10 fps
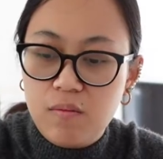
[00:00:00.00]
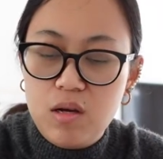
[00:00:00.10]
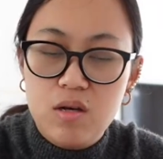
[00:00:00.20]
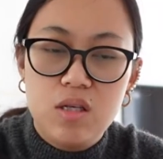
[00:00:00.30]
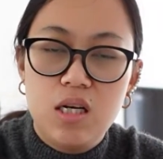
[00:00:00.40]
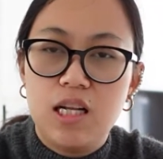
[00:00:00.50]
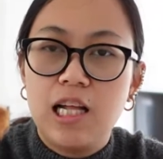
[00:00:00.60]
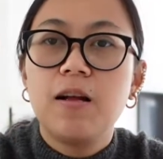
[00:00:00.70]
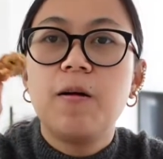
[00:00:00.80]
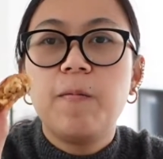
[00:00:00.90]
using them.
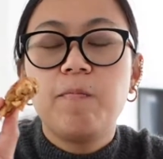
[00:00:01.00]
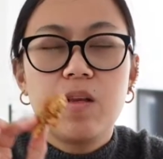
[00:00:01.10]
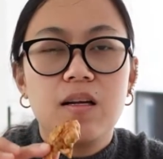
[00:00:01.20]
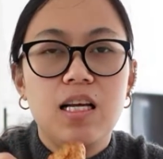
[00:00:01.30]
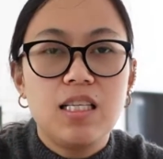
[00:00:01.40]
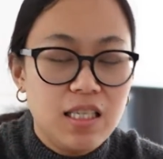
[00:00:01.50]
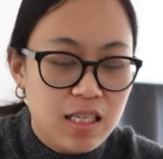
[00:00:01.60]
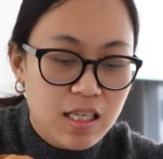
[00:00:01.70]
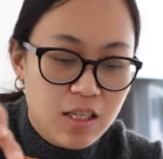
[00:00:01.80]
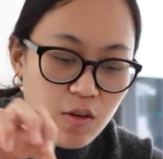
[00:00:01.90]
Let's
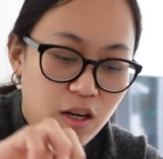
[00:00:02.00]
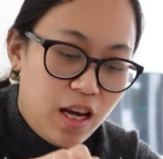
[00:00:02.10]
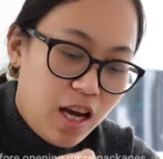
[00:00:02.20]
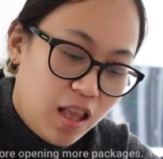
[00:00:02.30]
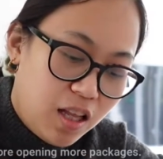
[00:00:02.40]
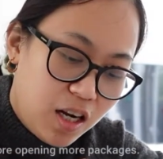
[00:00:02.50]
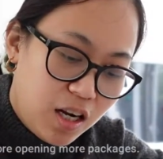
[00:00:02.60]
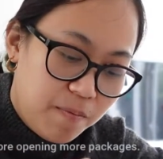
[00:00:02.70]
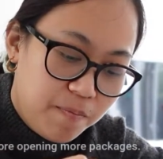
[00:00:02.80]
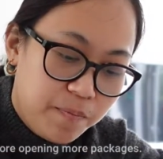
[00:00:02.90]
eat it
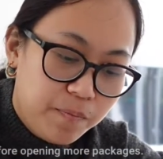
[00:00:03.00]
together.